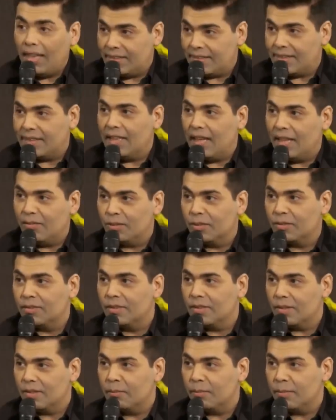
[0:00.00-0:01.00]
still
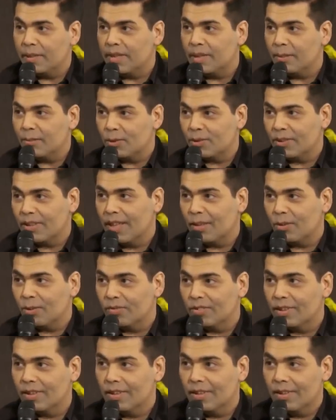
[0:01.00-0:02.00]
haven't been able to get
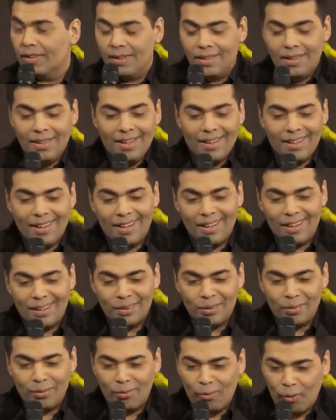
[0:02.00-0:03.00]
over
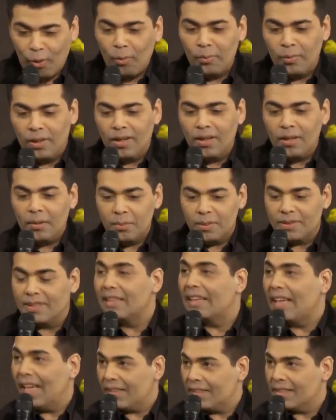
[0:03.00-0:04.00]
the former, but the
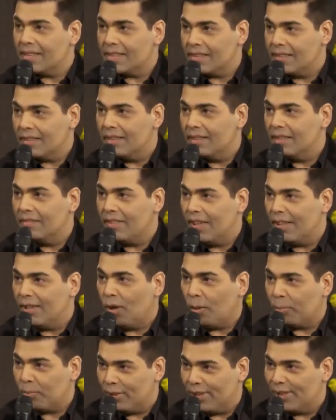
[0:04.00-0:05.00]
latter is still very
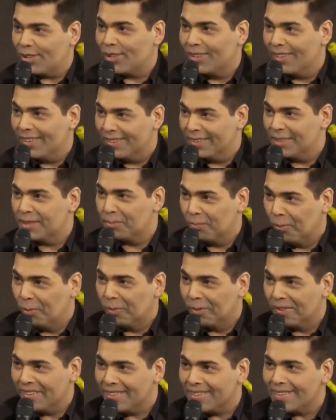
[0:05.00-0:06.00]
operational at this
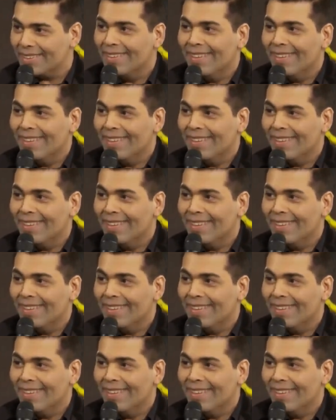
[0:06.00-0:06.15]
moment.